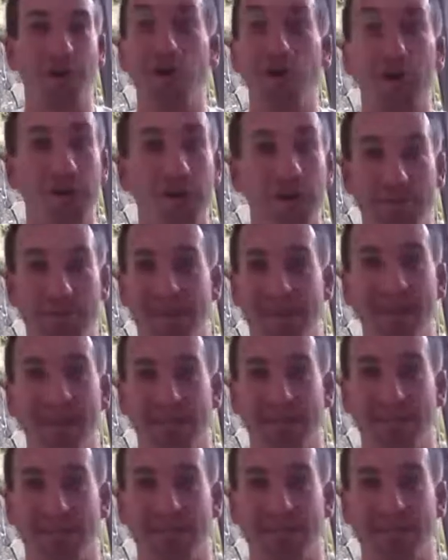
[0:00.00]
earn
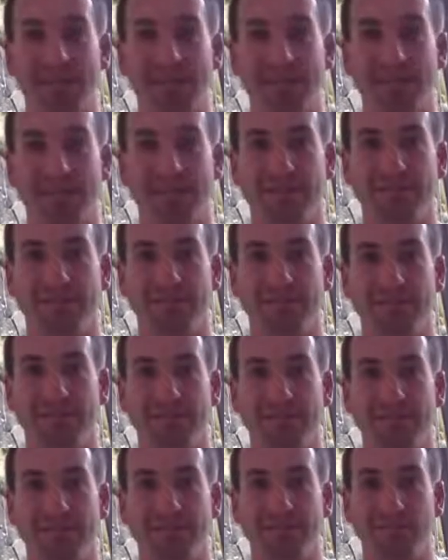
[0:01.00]
abundance.
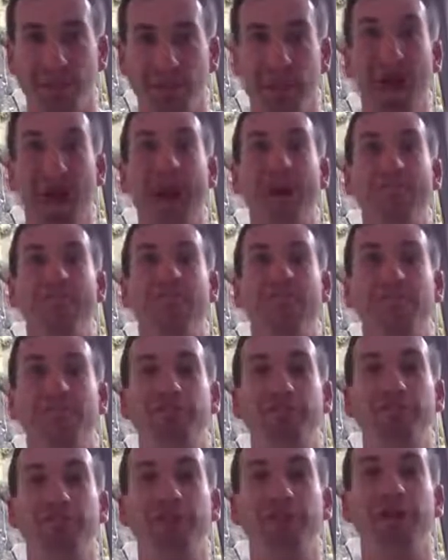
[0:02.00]
You have
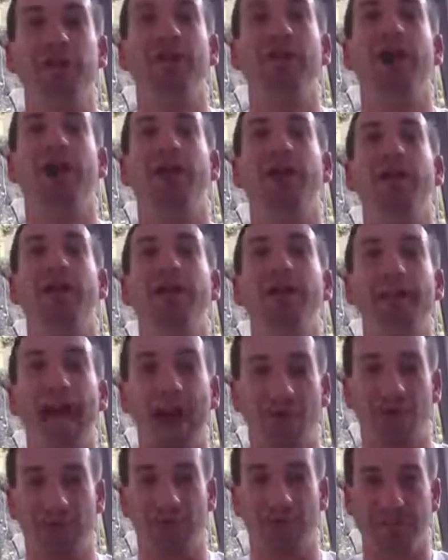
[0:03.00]
to
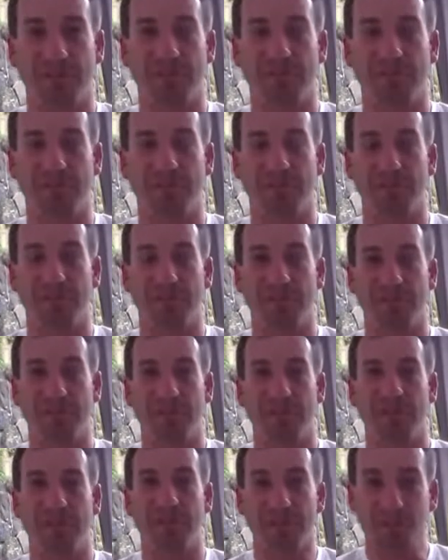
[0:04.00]
allow it.
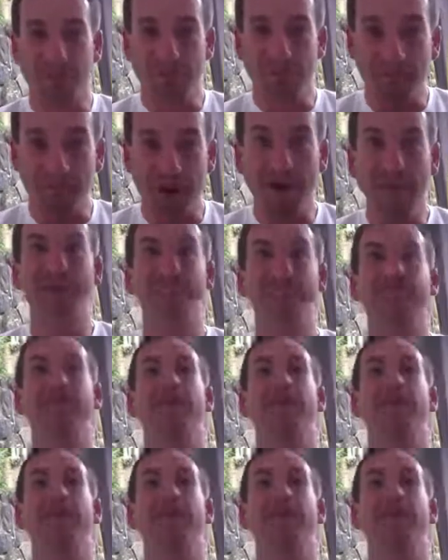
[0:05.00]
You must